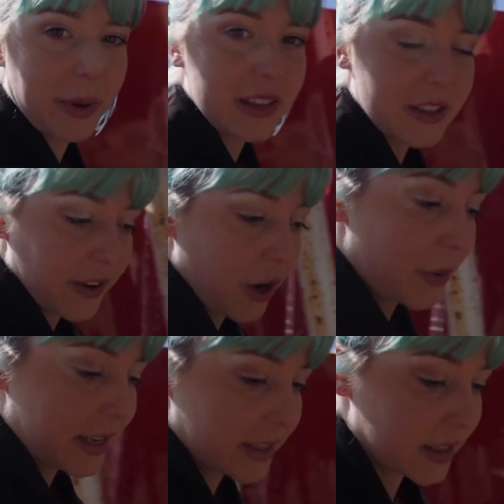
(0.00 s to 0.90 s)
the way, this video
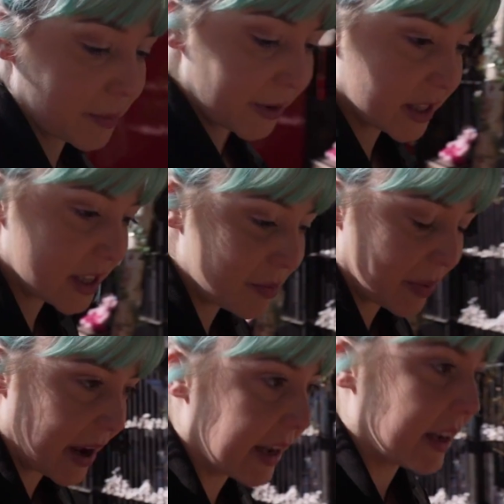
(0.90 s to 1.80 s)
is sponsored
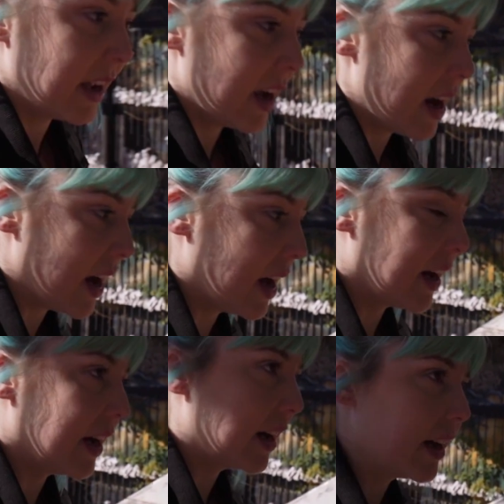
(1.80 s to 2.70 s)
by
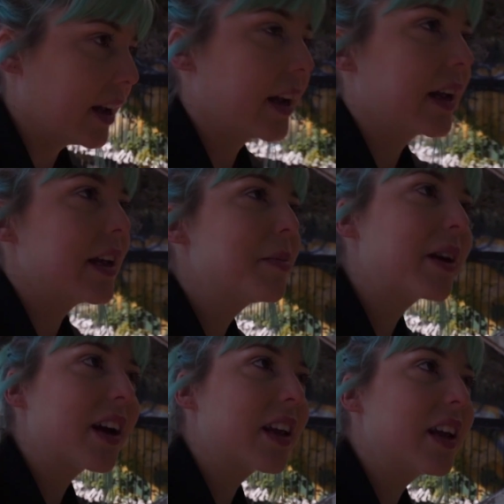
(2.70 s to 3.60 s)

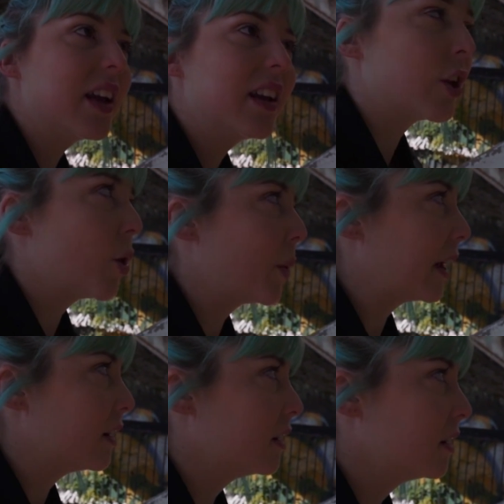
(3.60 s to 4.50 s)
Ibaraki. No, wait.